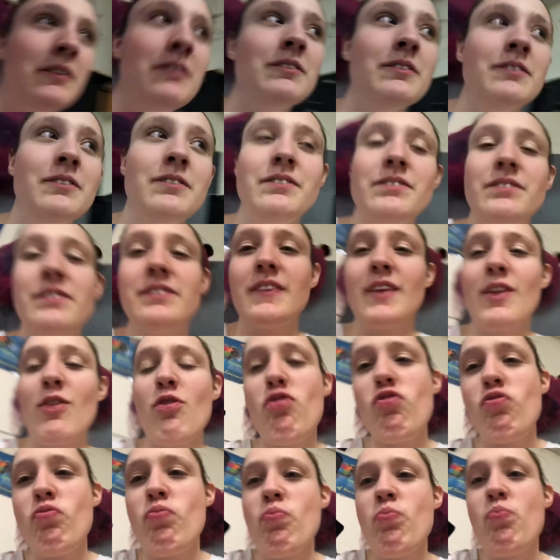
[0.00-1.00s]
it's actually
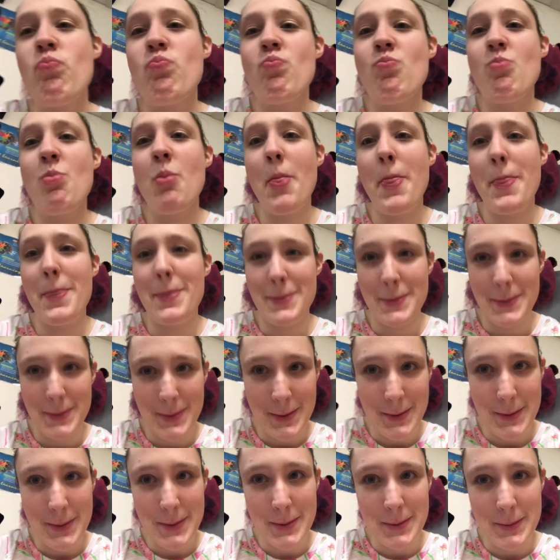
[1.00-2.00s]
kind of started growing on
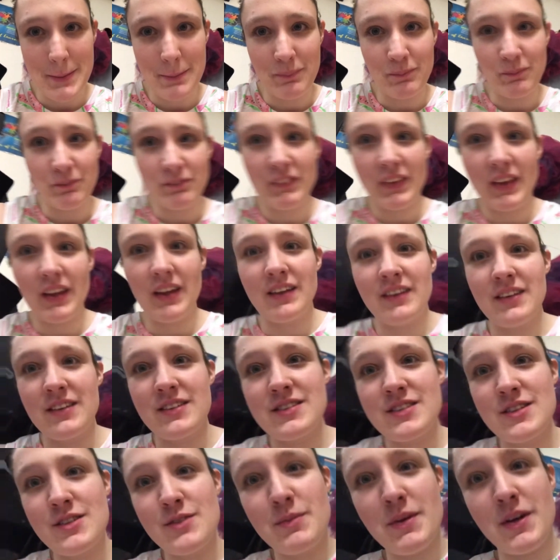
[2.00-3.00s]
me. I don't know. And
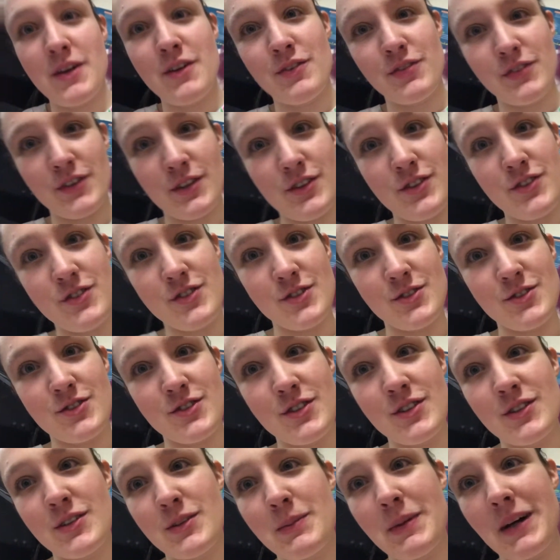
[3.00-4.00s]
this why. is my first
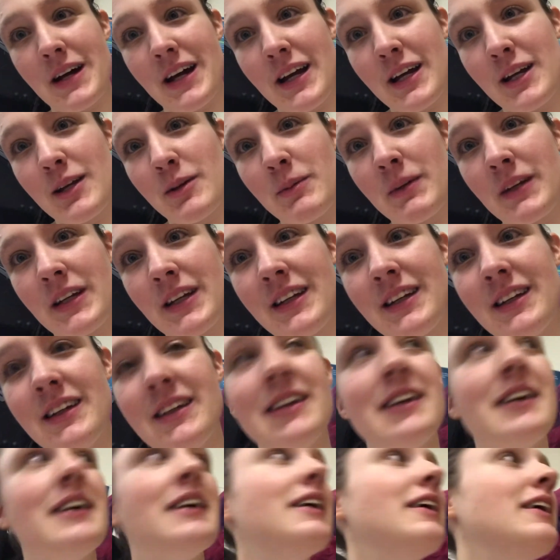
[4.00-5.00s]
tutu behind me.
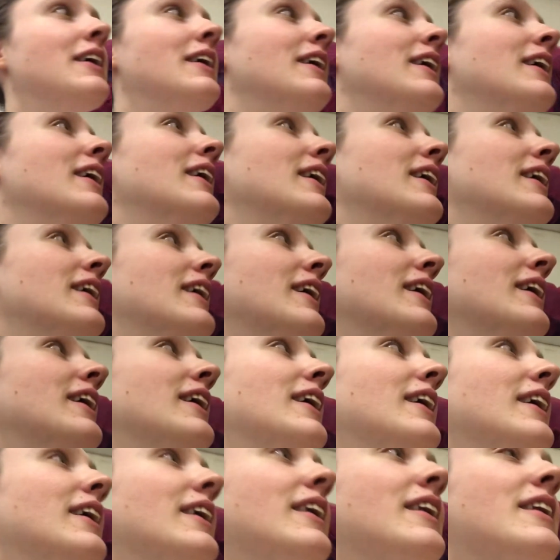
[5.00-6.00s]

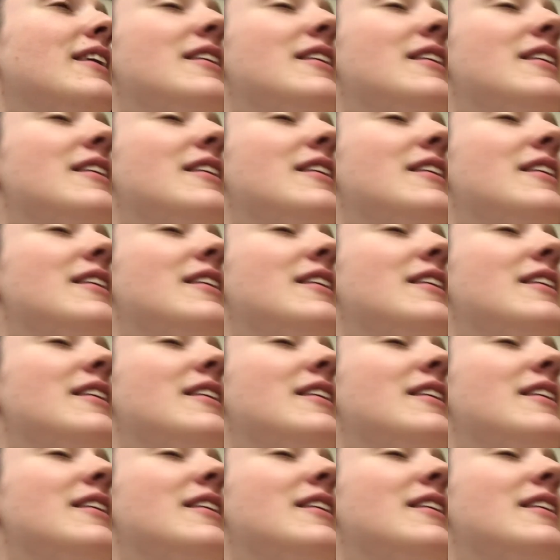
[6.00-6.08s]
First